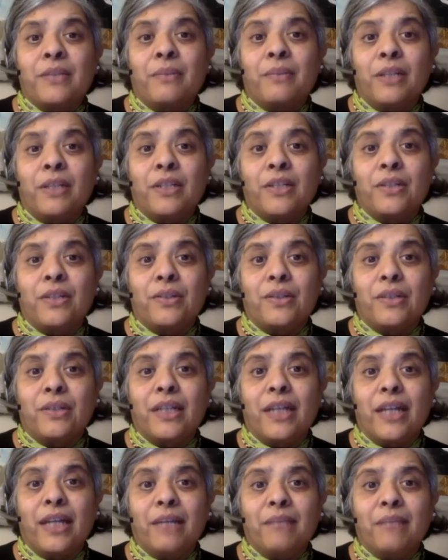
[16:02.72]
where children
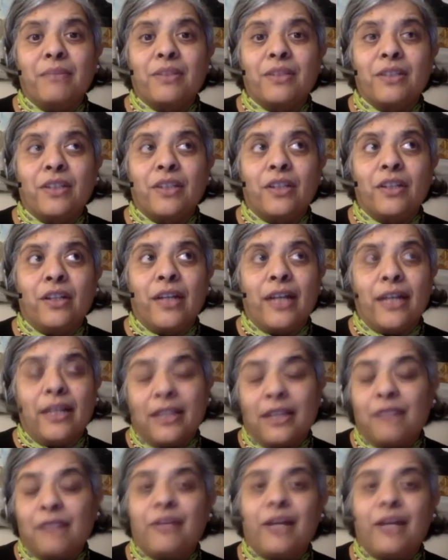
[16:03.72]
came to,
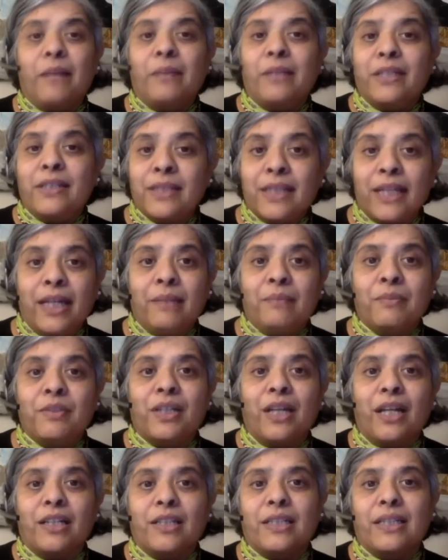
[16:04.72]
and their families came
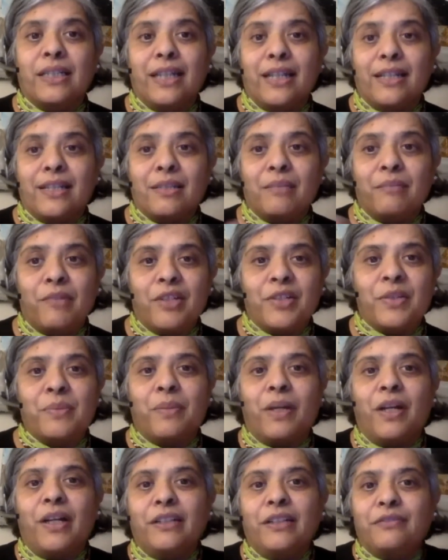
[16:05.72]
to actually get some
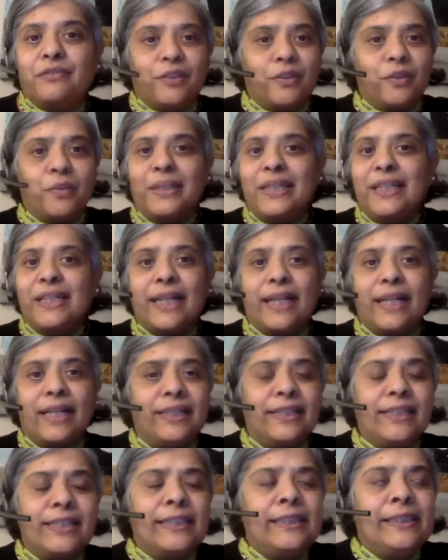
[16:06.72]
respite for a
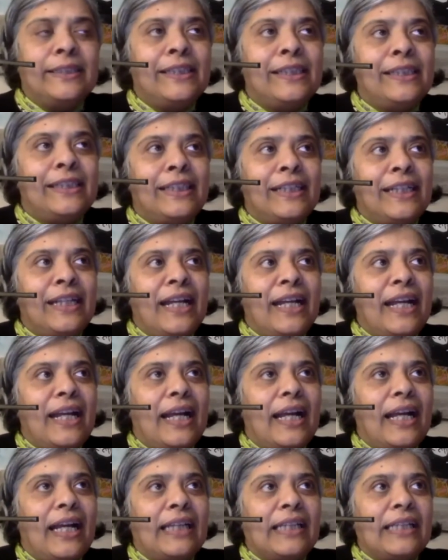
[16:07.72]
weekend.
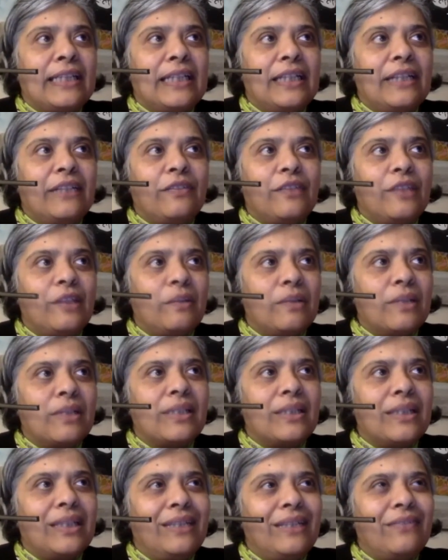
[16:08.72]
And if there was
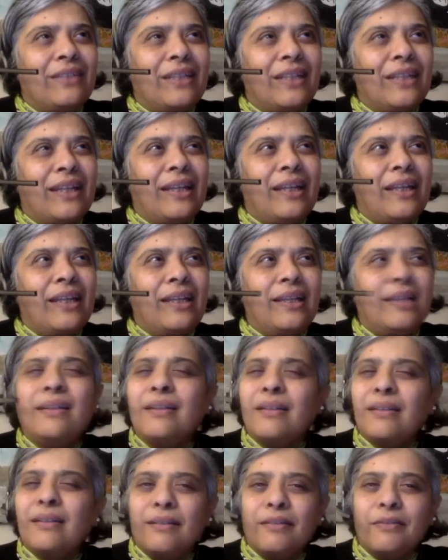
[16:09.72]
even a
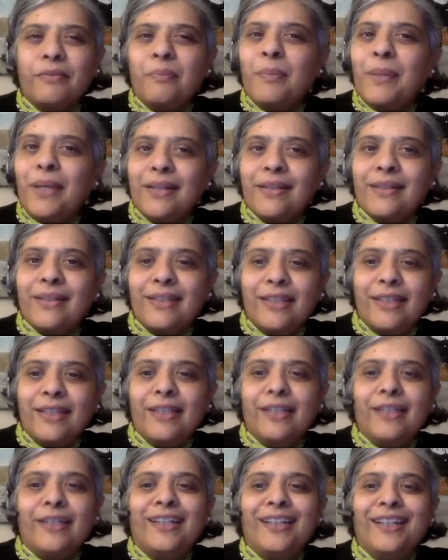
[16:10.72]
hint of pity
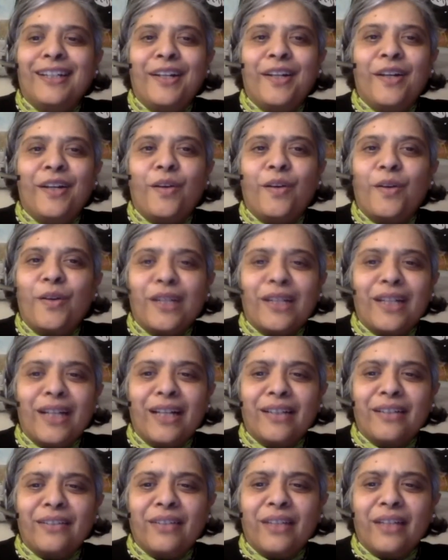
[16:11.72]
or a
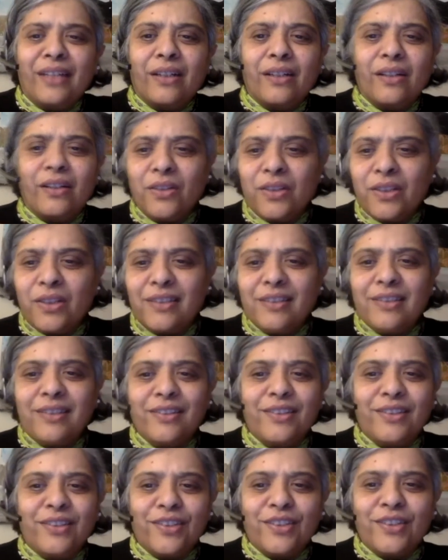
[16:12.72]
kind of like, oh, this
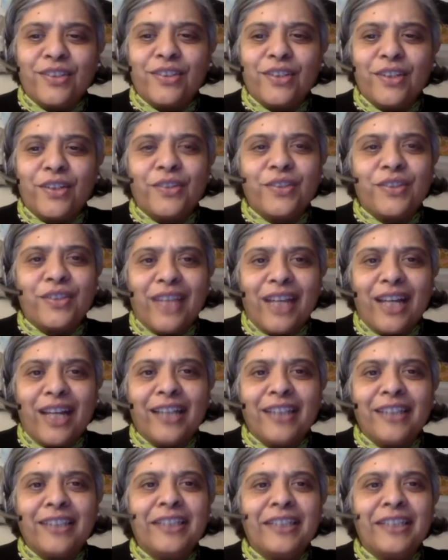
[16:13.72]
is just so sad,